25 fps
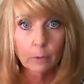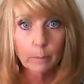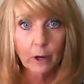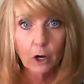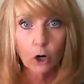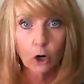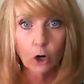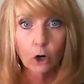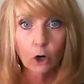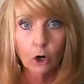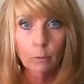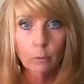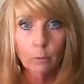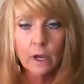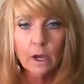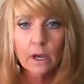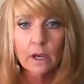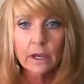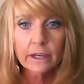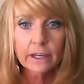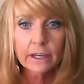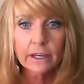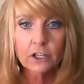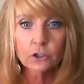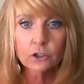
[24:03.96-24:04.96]
home.
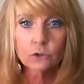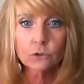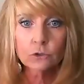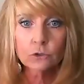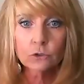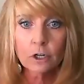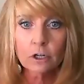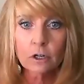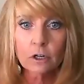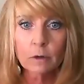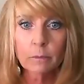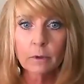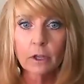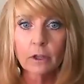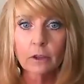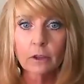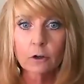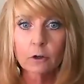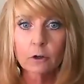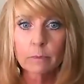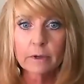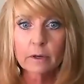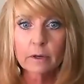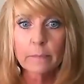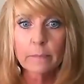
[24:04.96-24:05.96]
Can you talk a
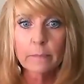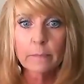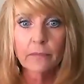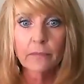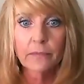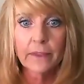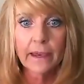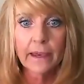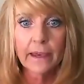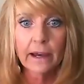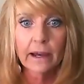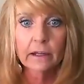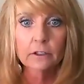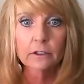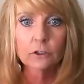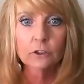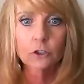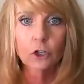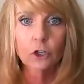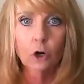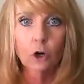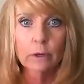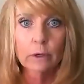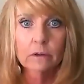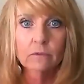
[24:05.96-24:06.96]
little bit about that and
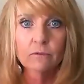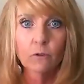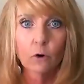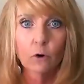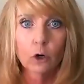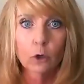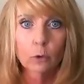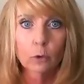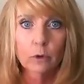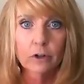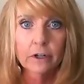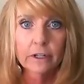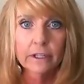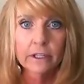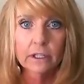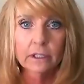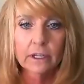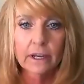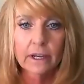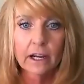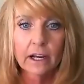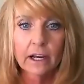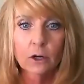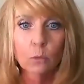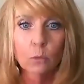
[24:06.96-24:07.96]
going forward and
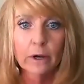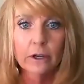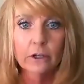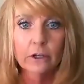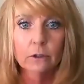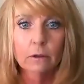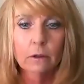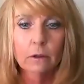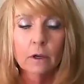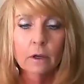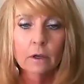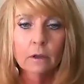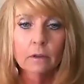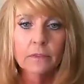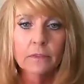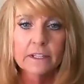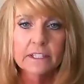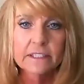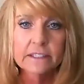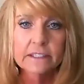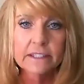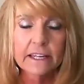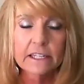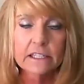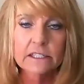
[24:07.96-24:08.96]
kind of what the
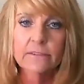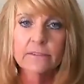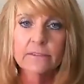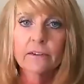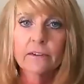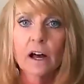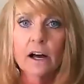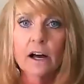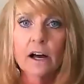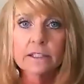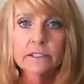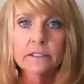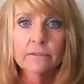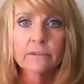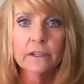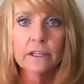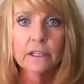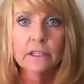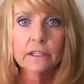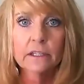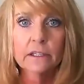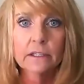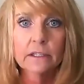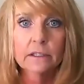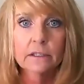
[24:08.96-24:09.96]
state's philosophy
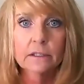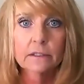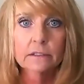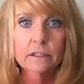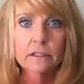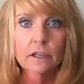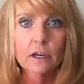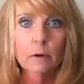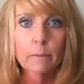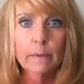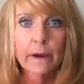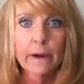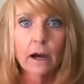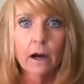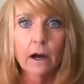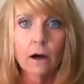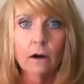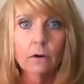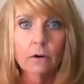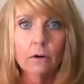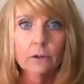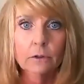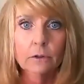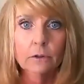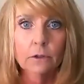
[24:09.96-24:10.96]
is about,
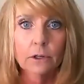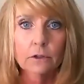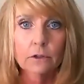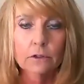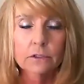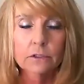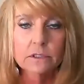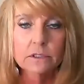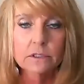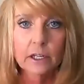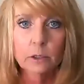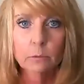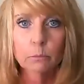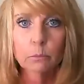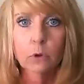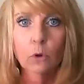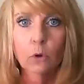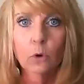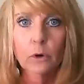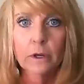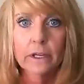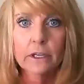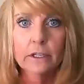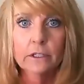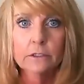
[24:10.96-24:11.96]
state
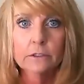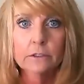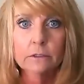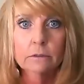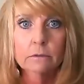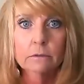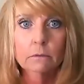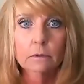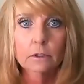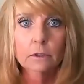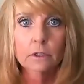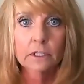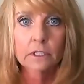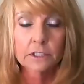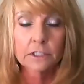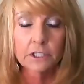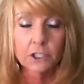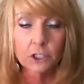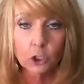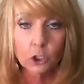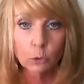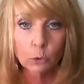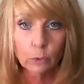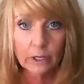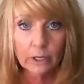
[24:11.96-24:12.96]
employees
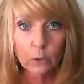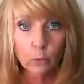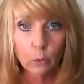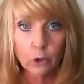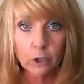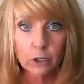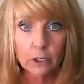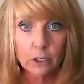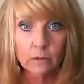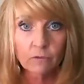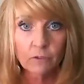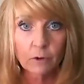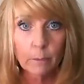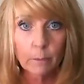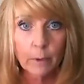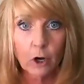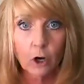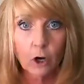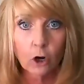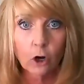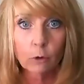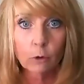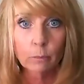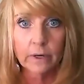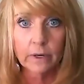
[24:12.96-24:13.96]
continuing working from
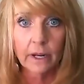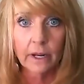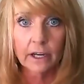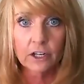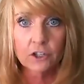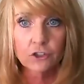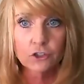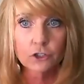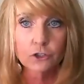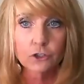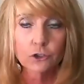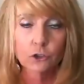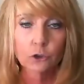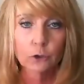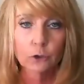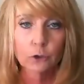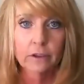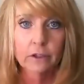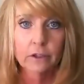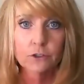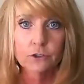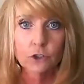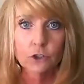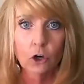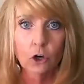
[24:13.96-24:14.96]
home, not just during
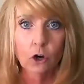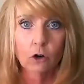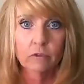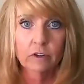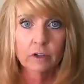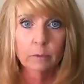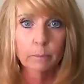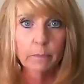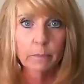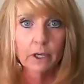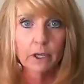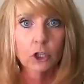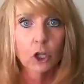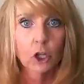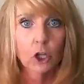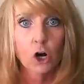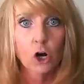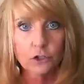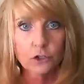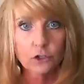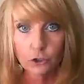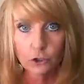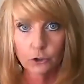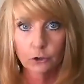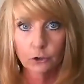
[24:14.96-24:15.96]
this COVID, but long
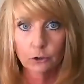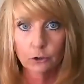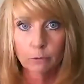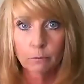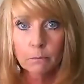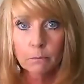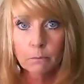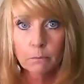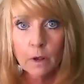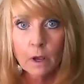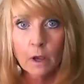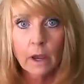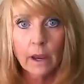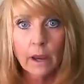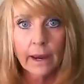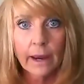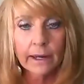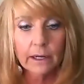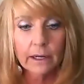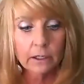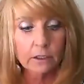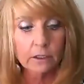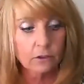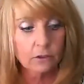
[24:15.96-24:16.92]
term? And